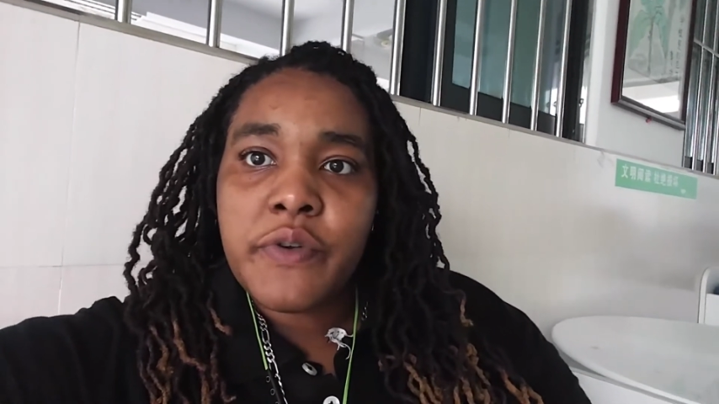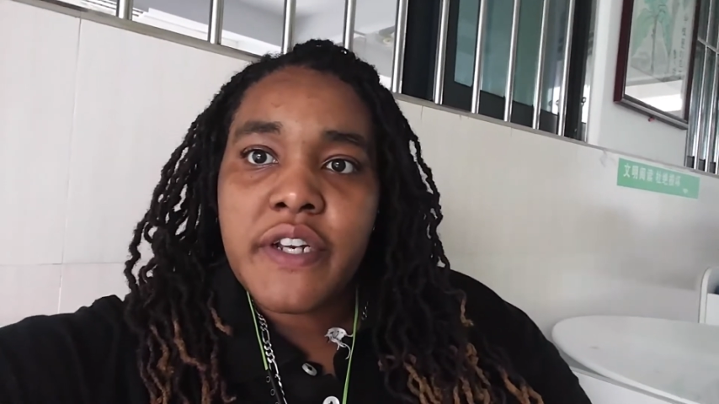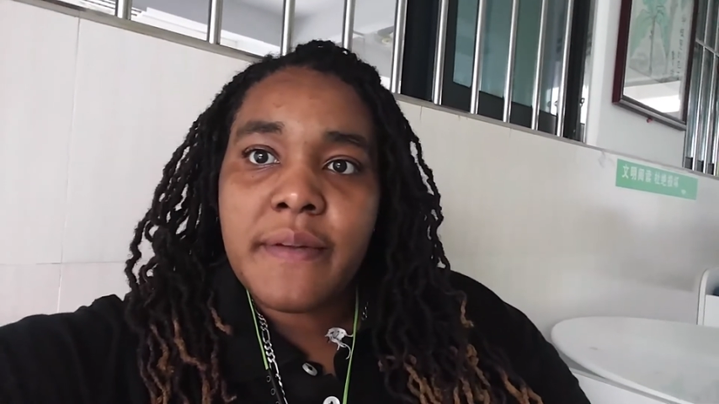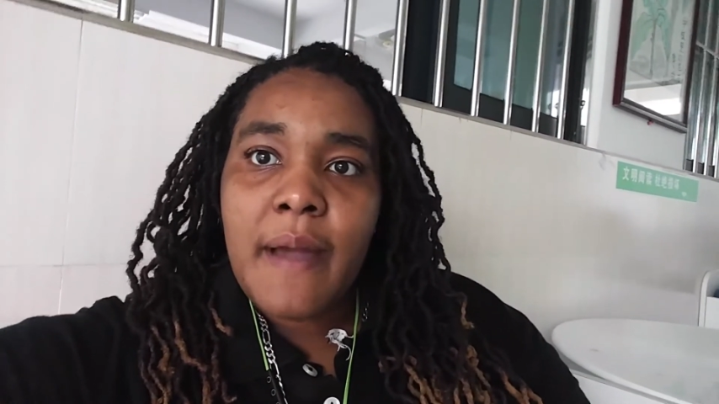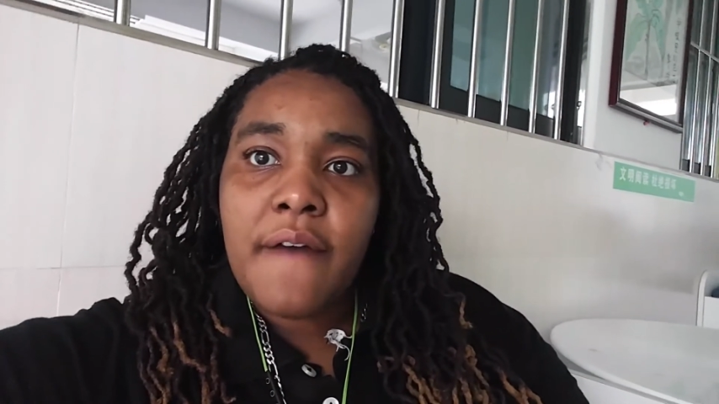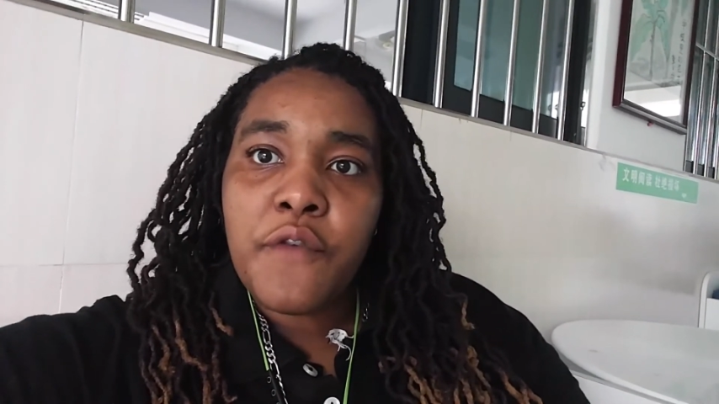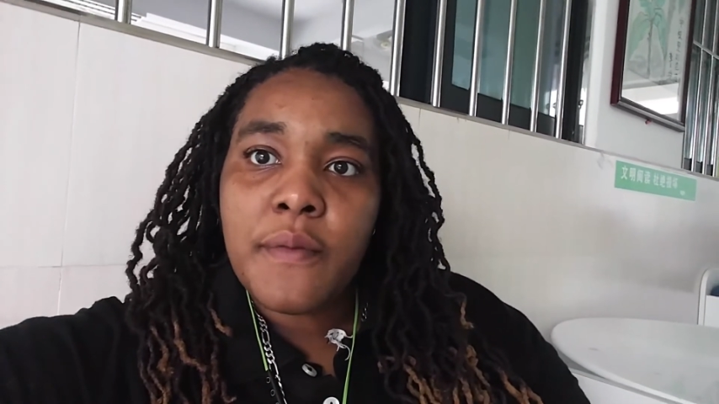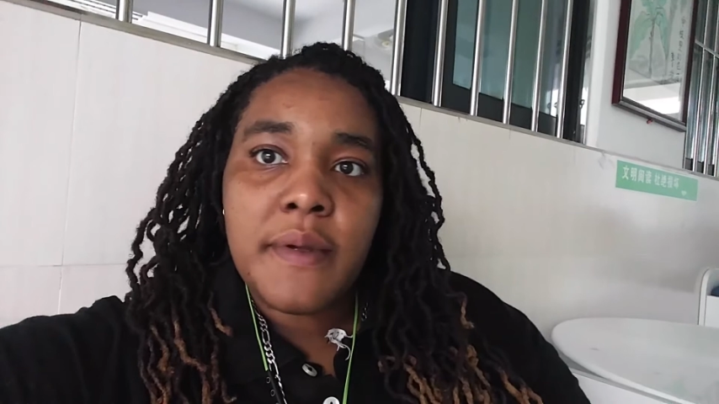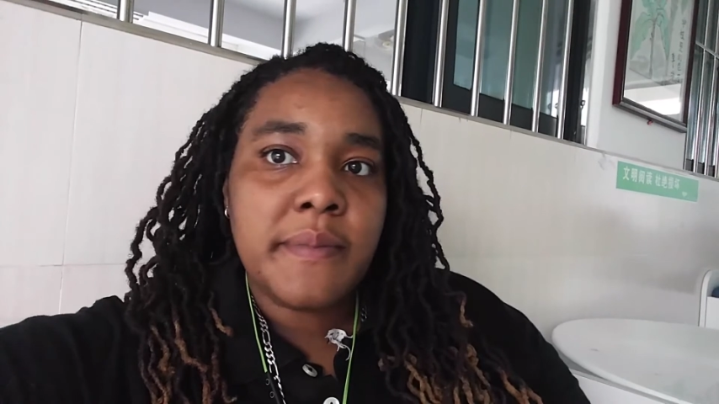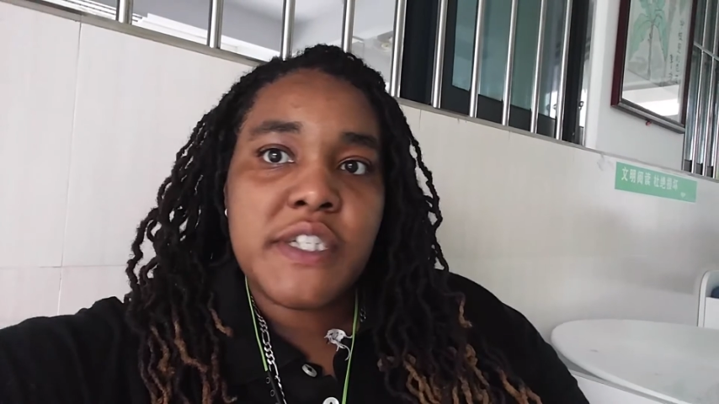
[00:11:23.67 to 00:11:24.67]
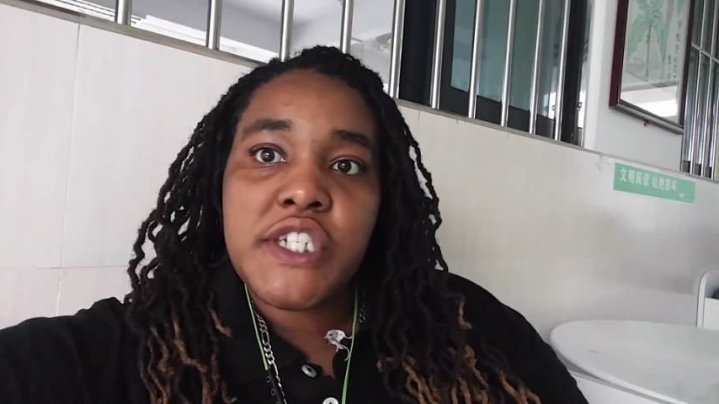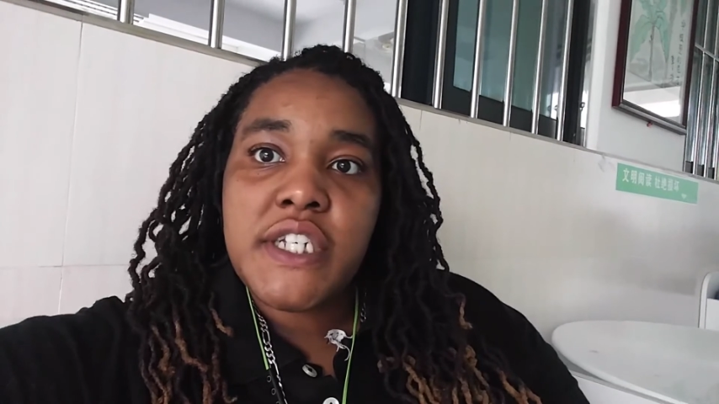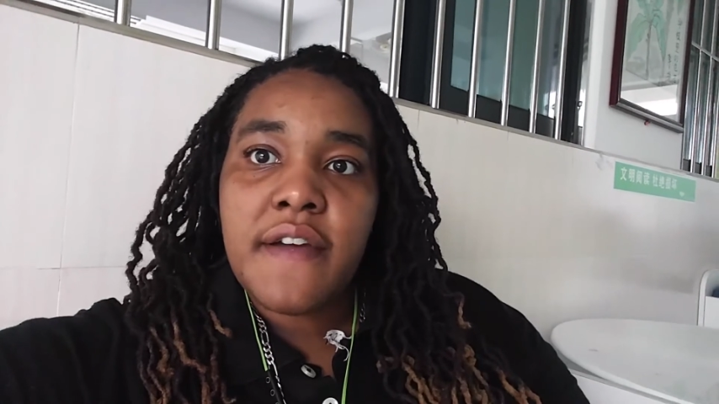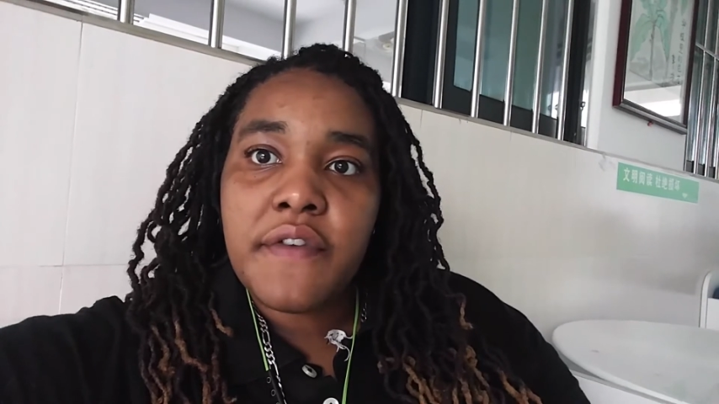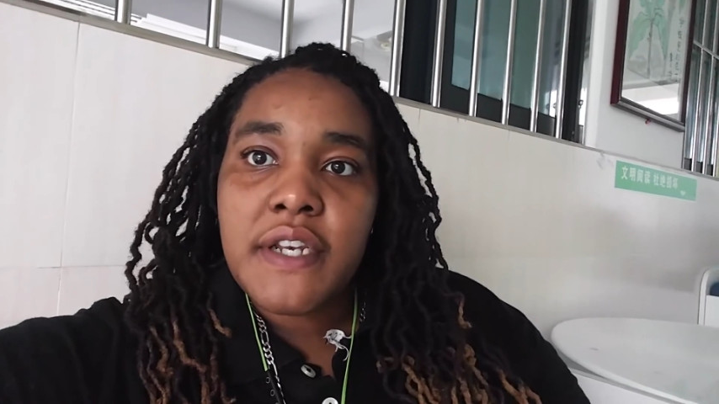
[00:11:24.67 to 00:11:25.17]
printed them out for me, but she
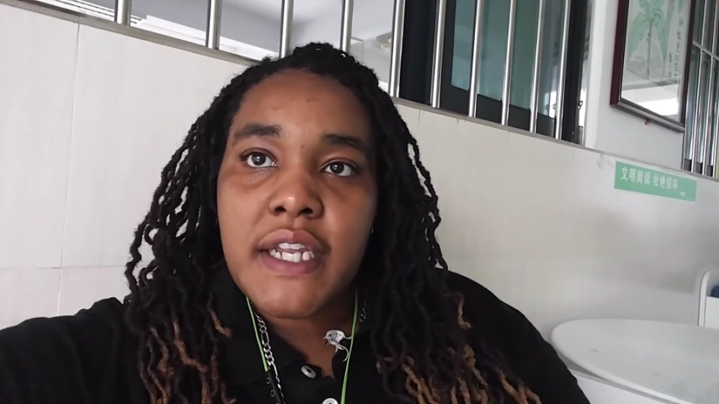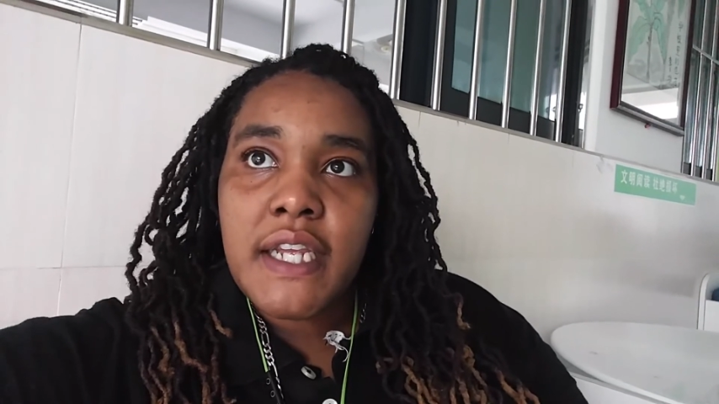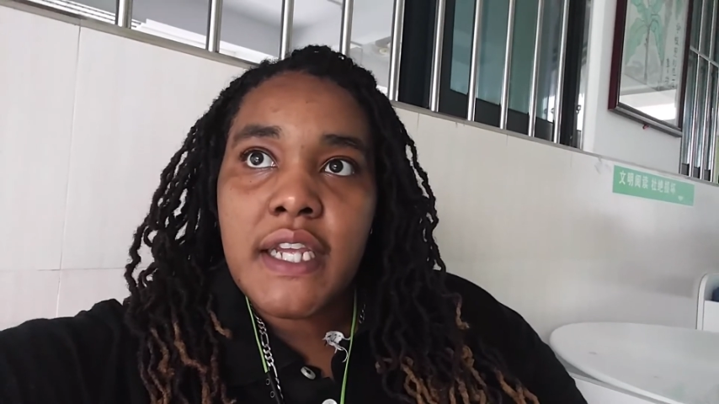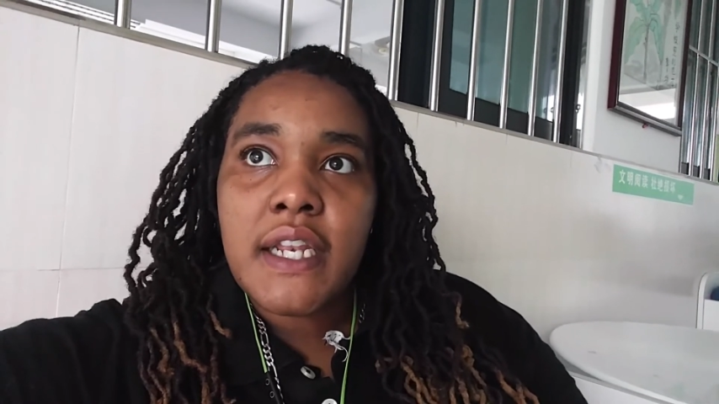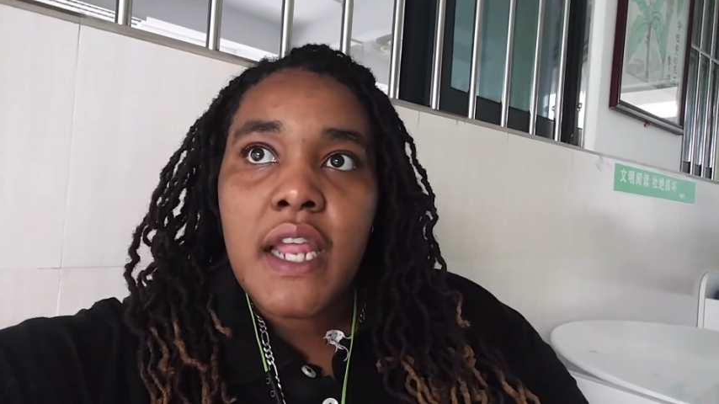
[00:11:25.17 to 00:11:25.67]
never did.